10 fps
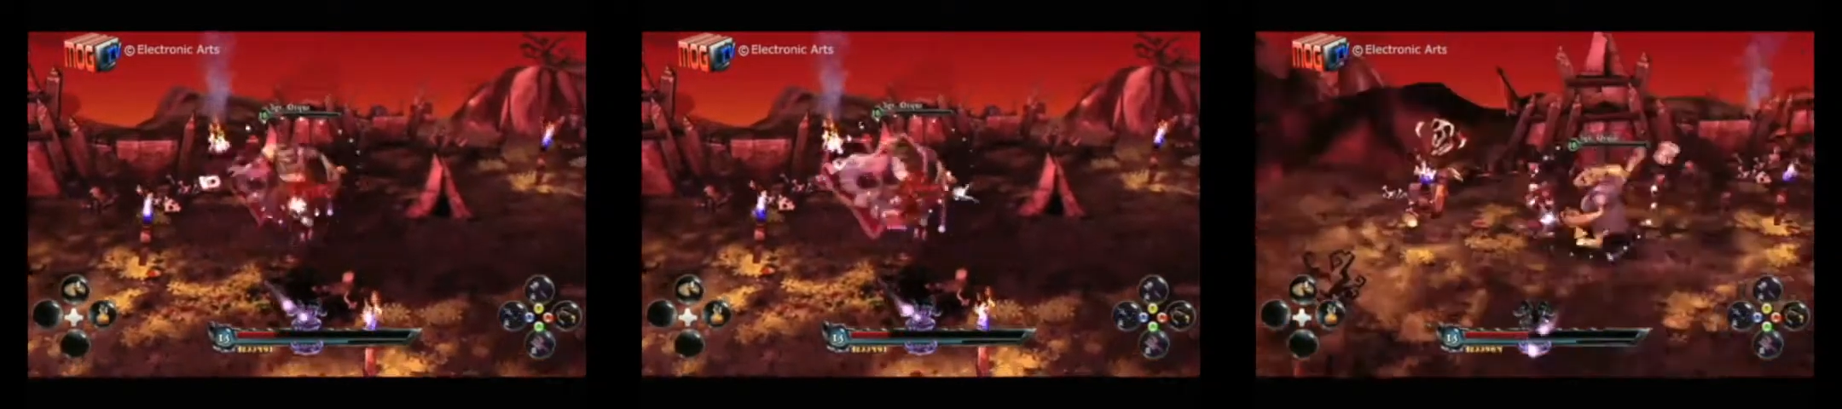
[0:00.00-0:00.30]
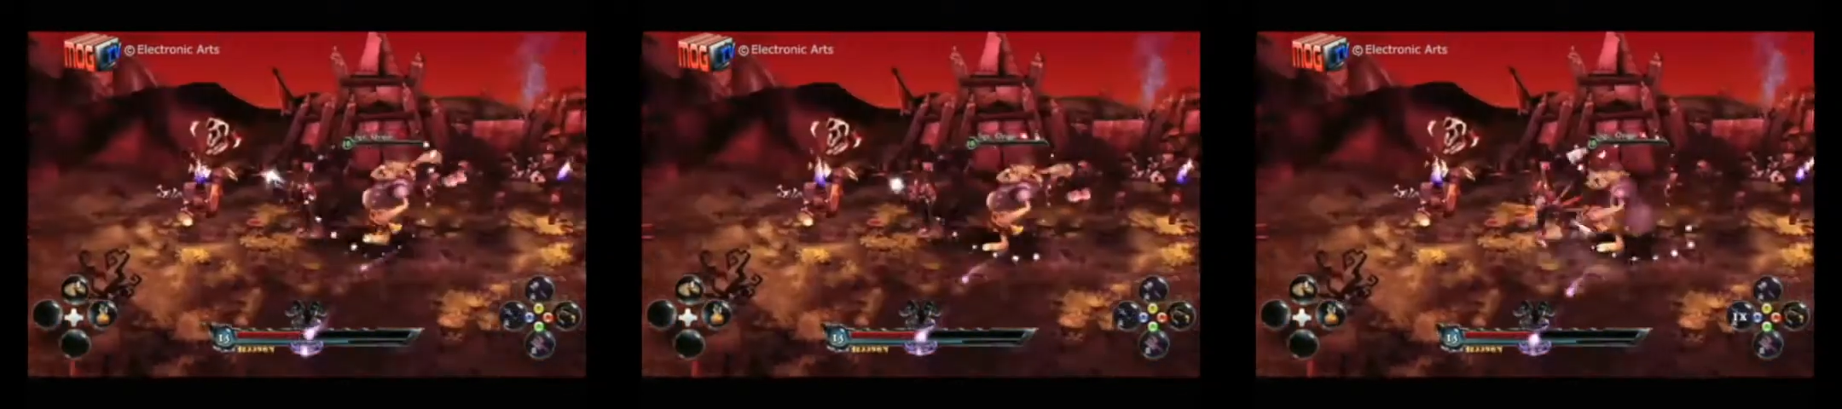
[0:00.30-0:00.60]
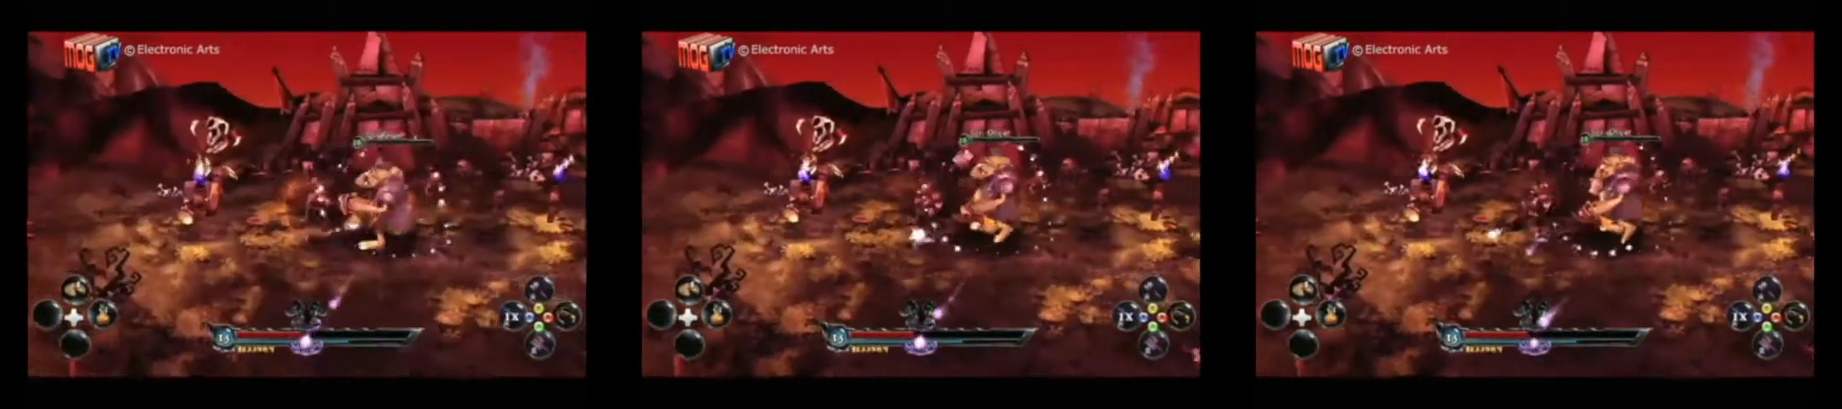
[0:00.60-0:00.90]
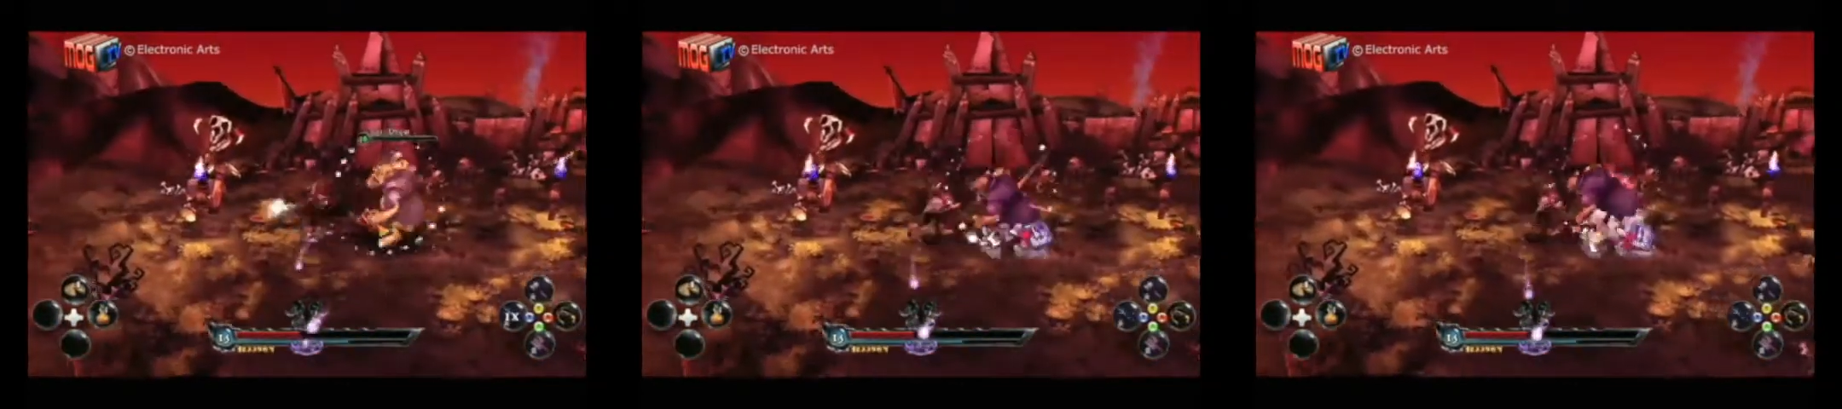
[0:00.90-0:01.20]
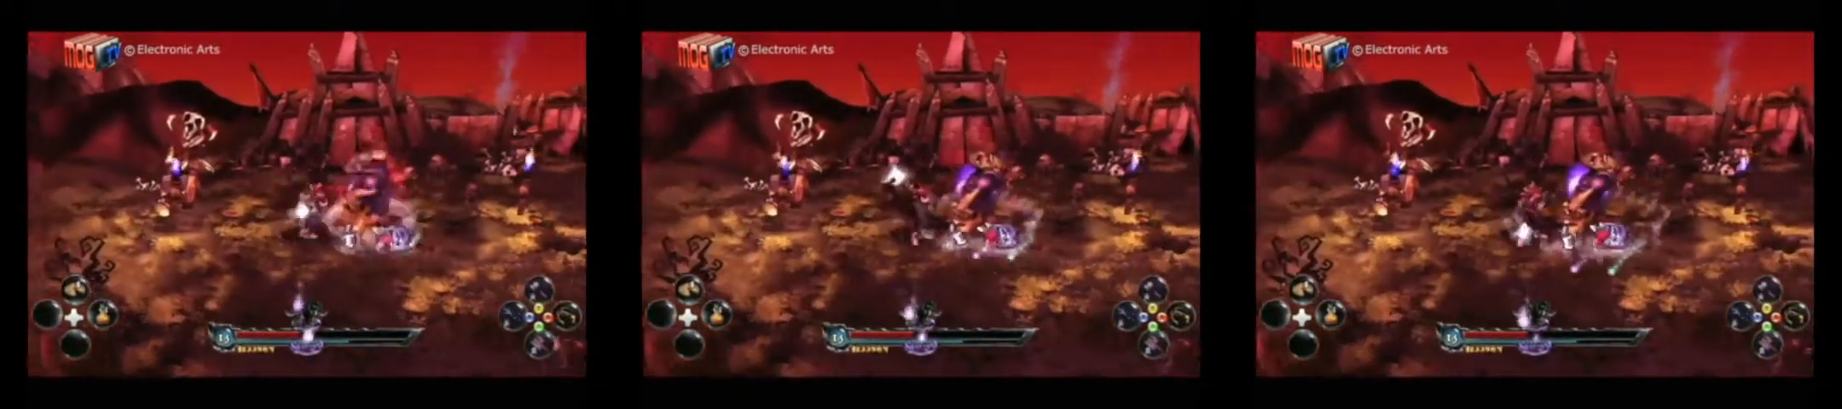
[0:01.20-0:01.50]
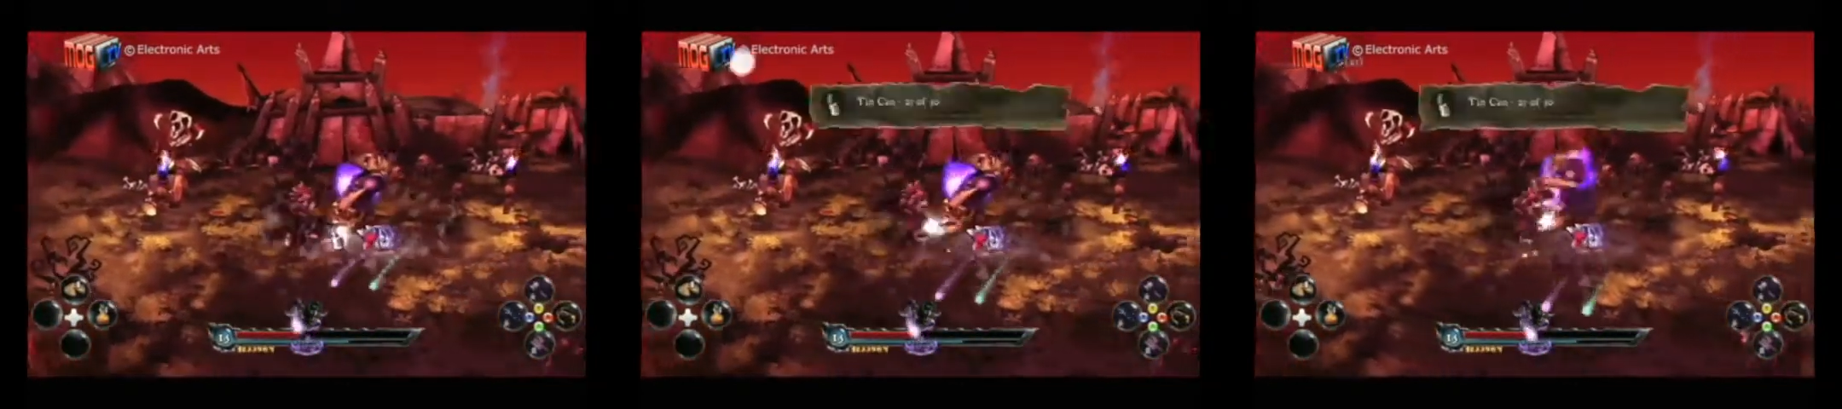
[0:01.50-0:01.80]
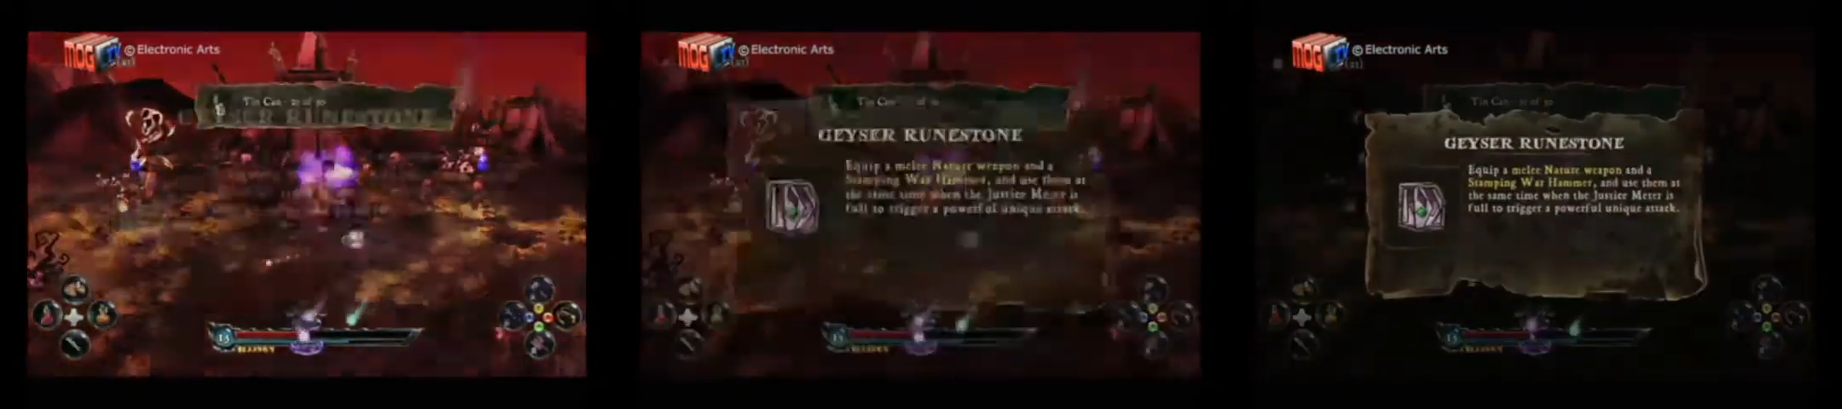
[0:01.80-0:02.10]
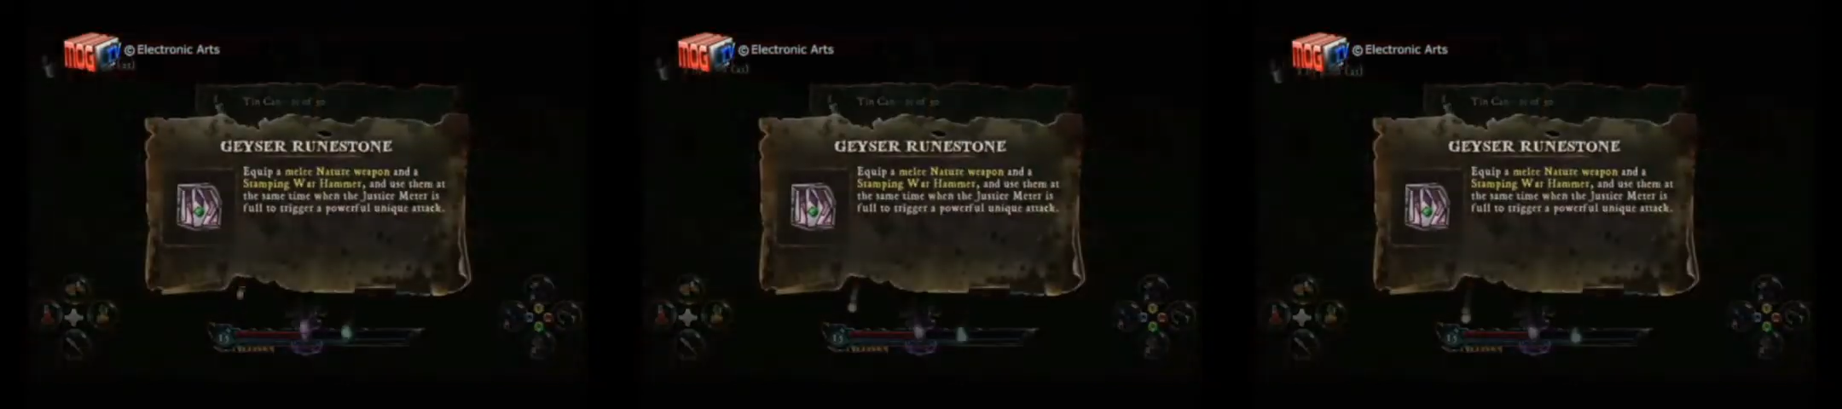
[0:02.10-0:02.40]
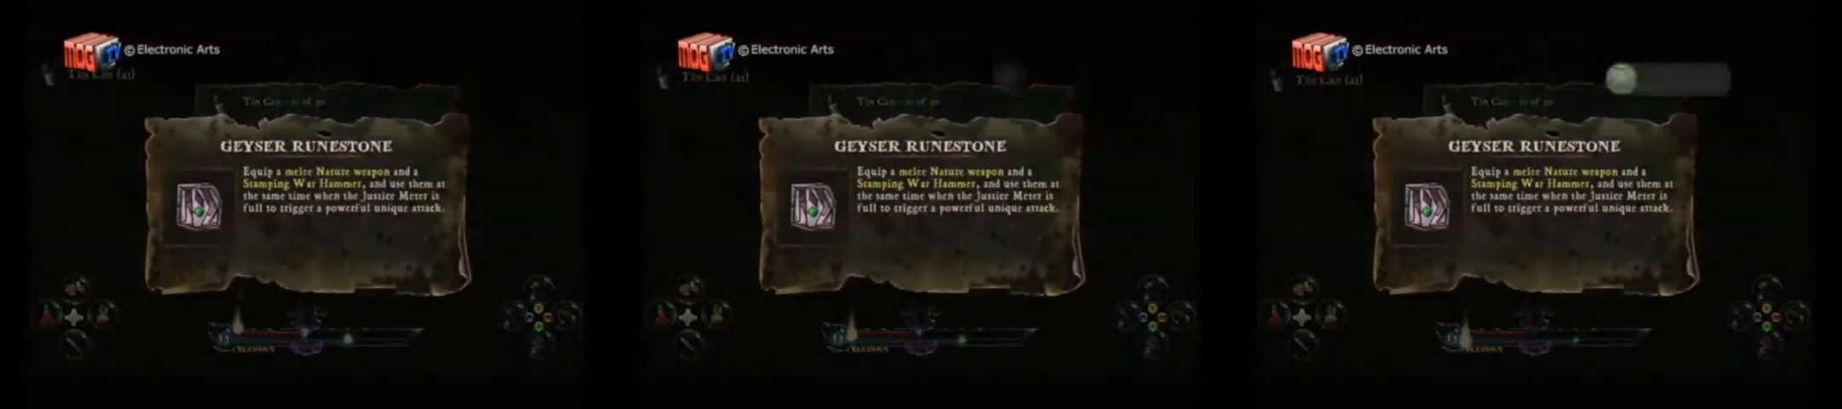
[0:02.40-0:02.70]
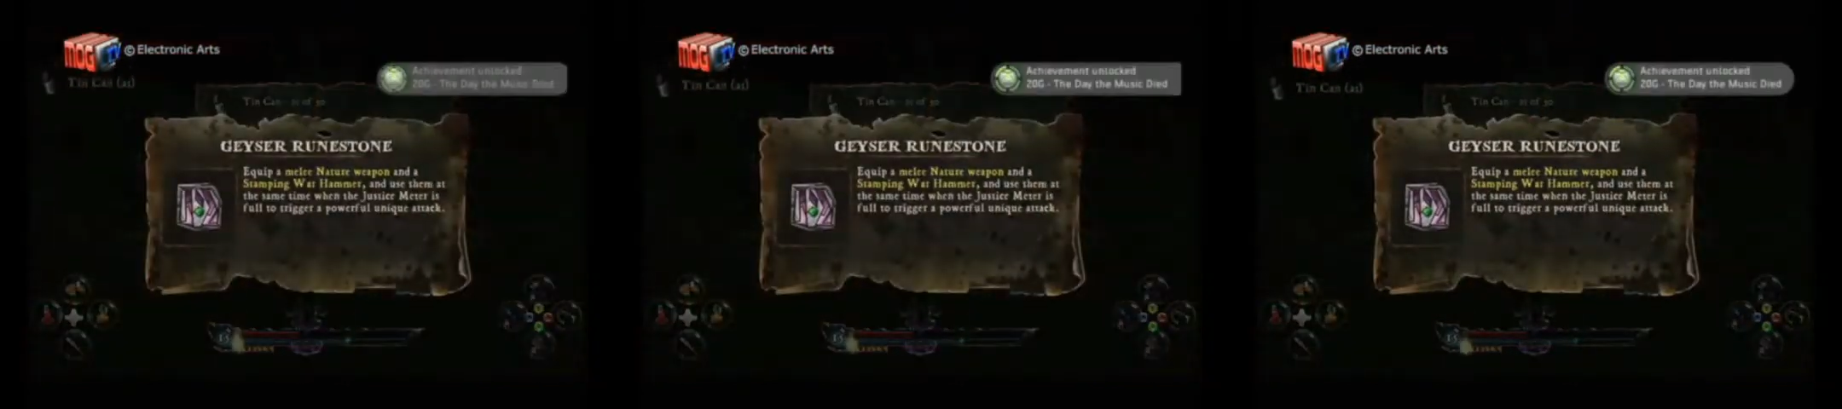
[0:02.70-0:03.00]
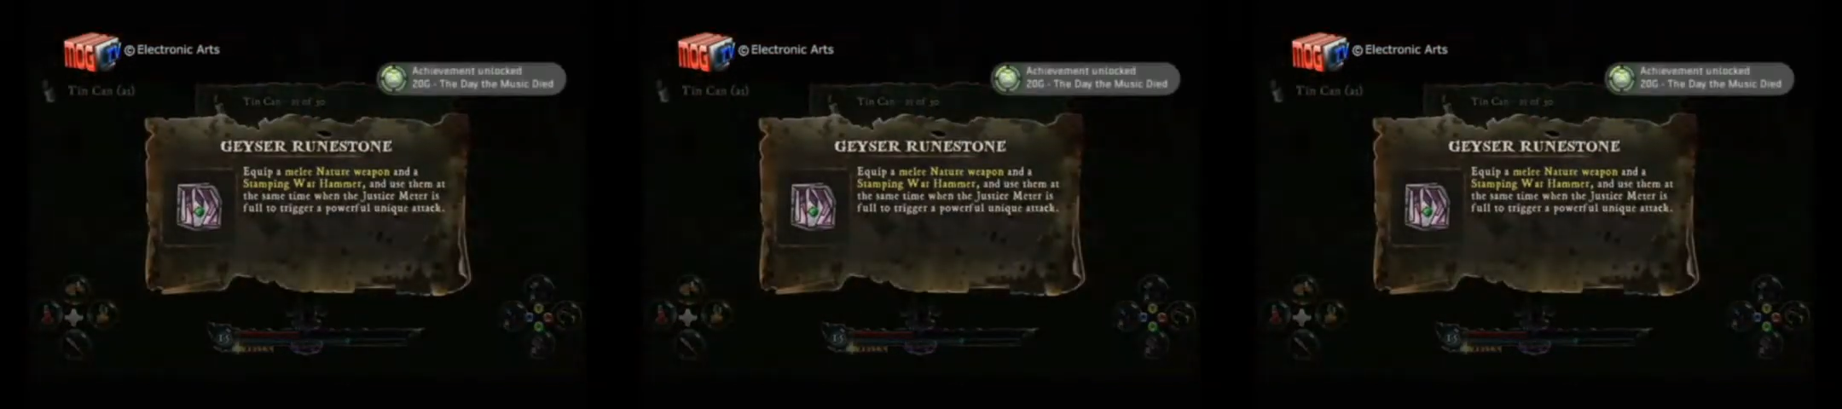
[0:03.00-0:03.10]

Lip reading: [unreadable: no face in view]